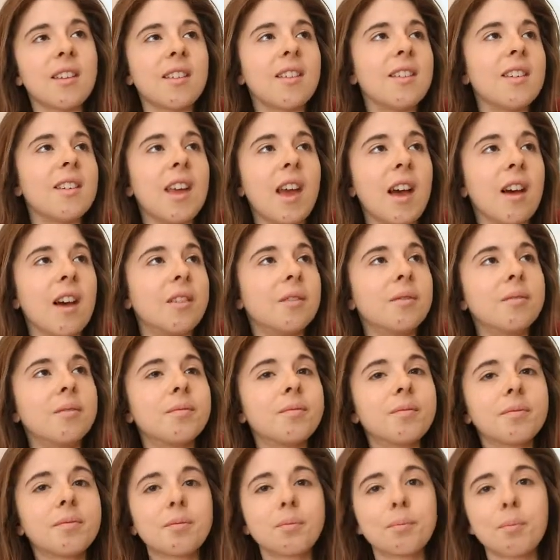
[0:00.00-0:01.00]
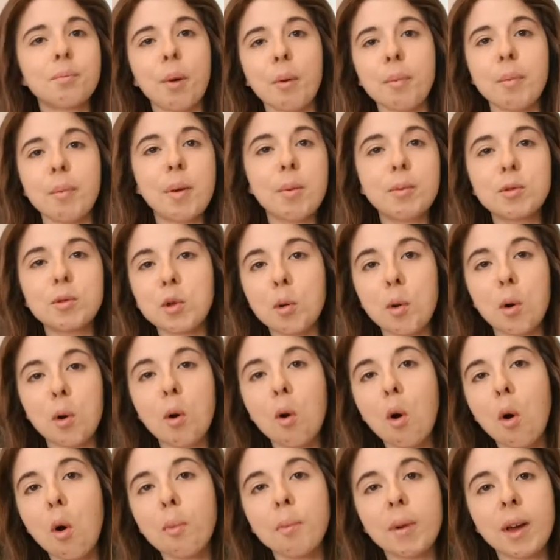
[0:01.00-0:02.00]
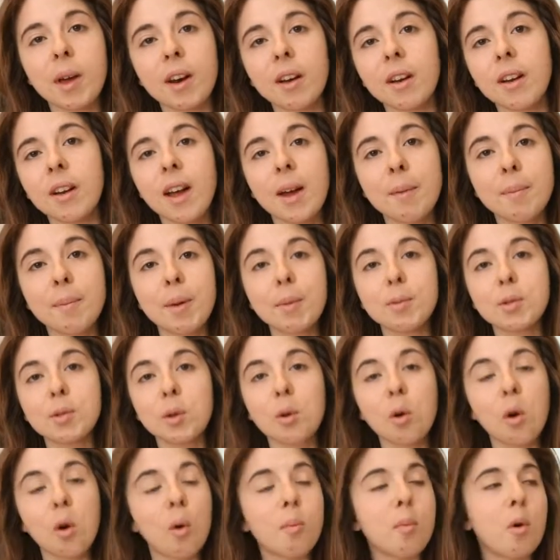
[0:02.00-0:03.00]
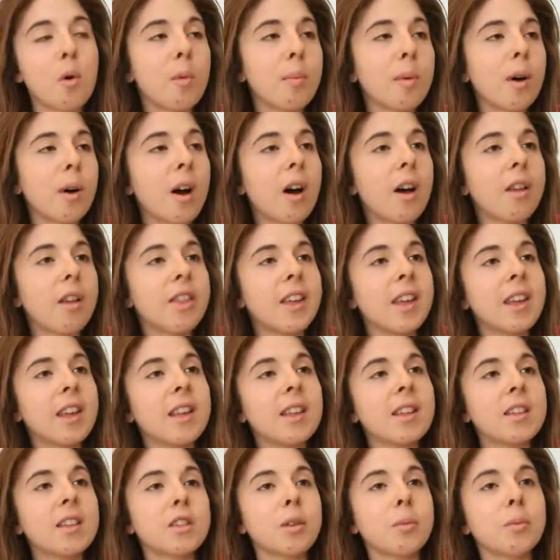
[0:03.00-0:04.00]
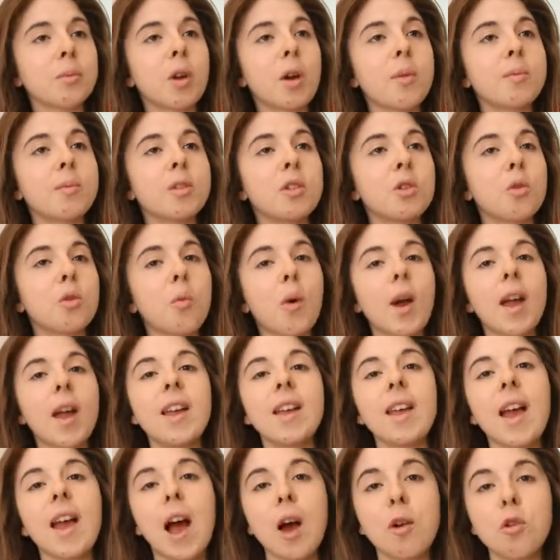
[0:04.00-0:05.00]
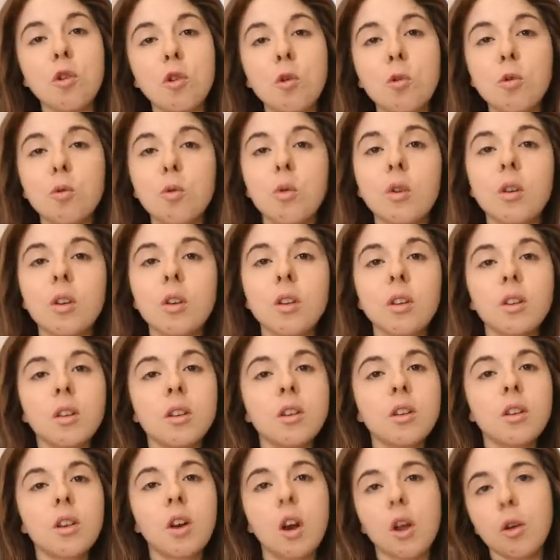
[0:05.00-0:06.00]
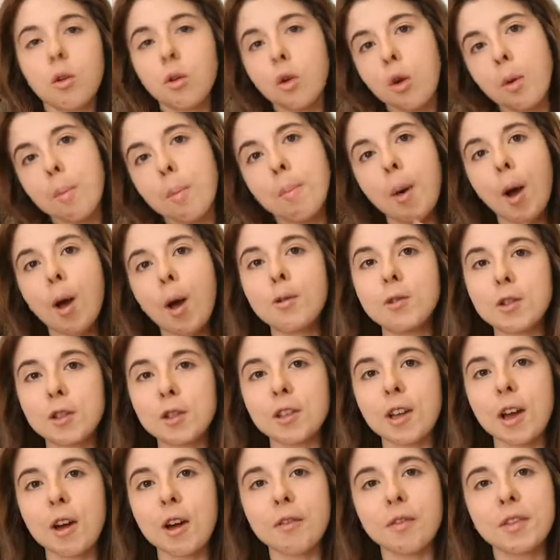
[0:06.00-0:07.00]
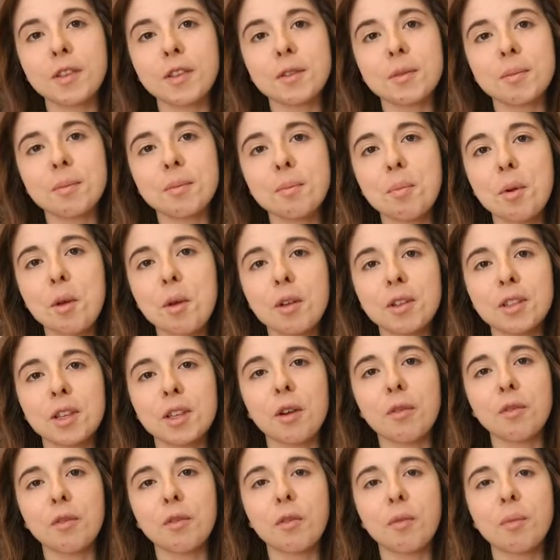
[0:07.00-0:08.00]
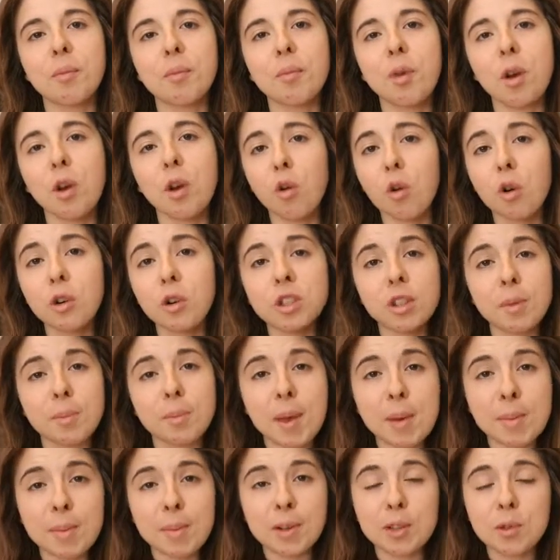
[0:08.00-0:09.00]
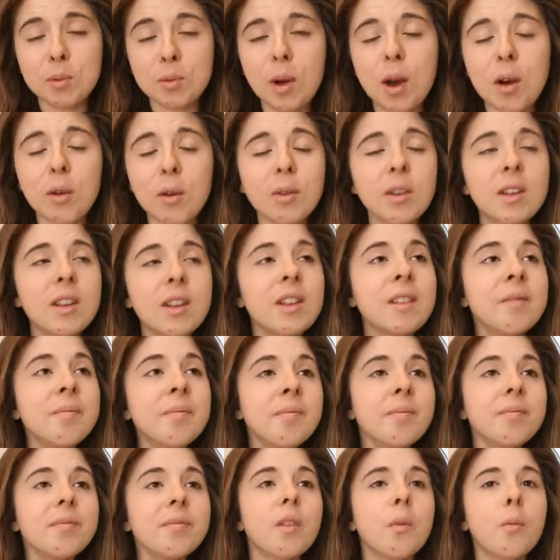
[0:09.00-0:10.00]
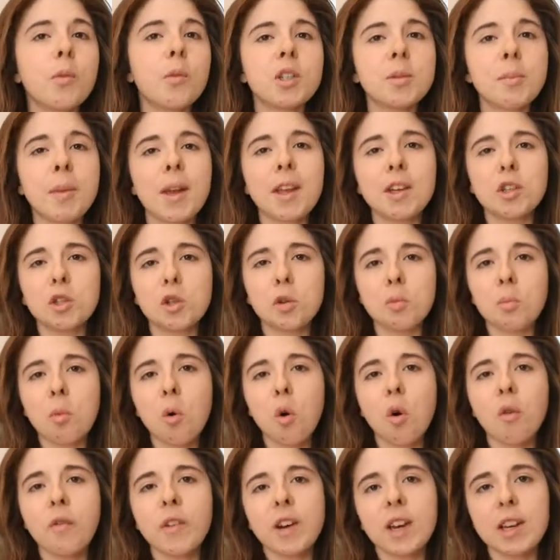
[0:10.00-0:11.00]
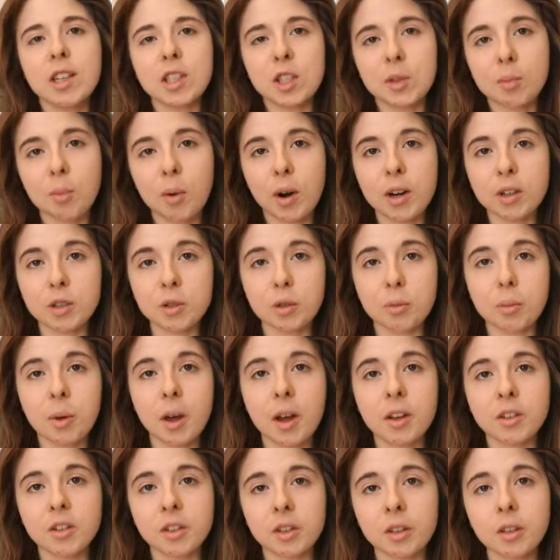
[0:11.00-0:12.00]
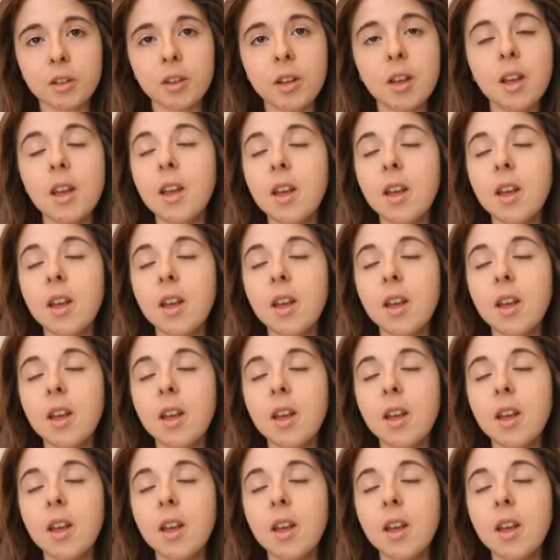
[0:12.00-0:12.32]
yeah, but people do a lot better and people do a lot more. But I think sometimes the way how you know, compose yourself and put yourself across to people as well, which makes you more of an inspirational person.